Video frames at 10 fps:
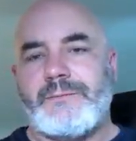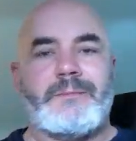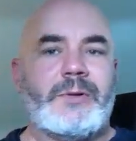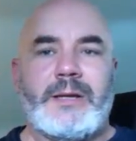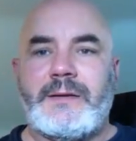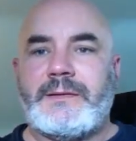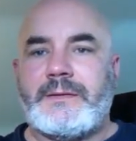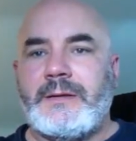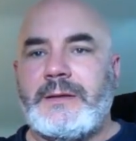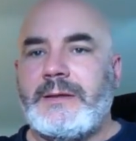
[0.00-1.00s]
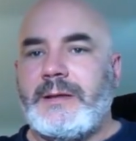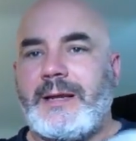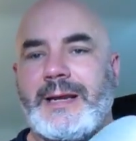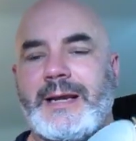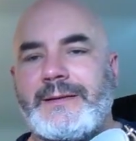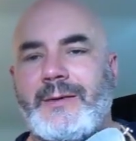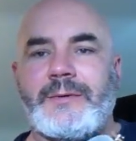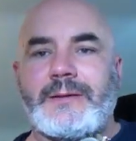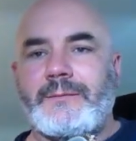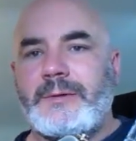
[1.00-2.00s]
replaced, and that
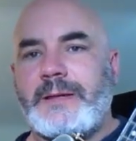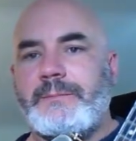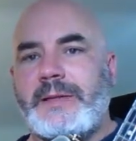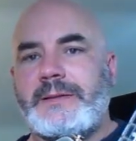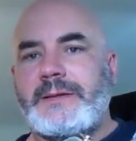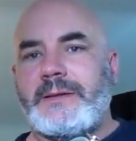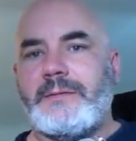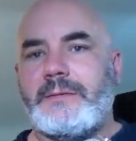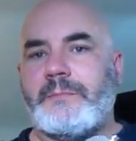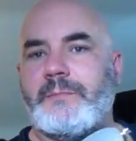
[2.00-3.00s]
wasn't really a big deal.